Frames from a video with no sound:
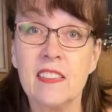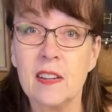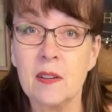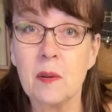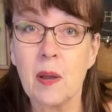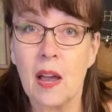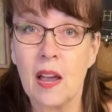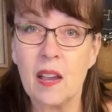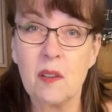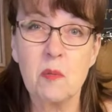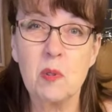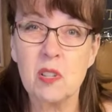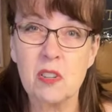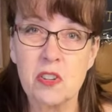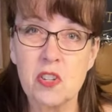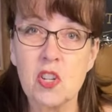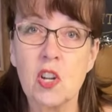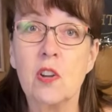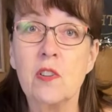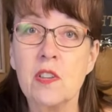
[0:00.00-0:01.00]
fancy
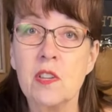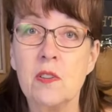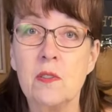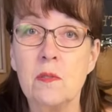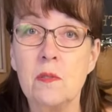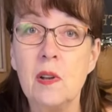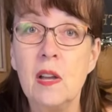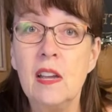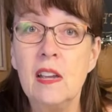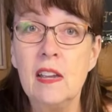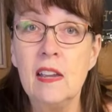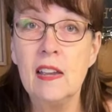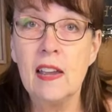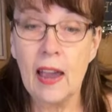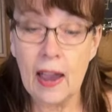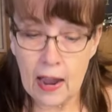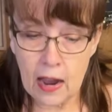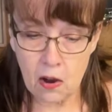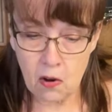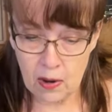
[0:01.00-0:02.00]
Christmas tiered
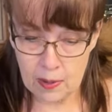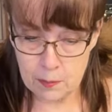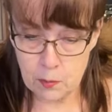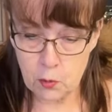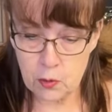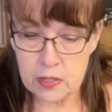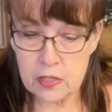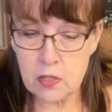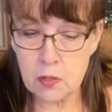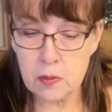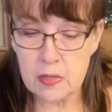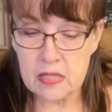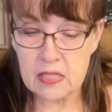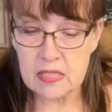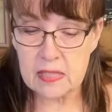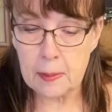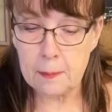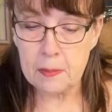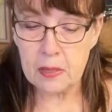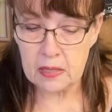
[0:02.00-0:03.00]
tray. What do you
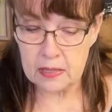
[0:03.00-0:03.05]
think?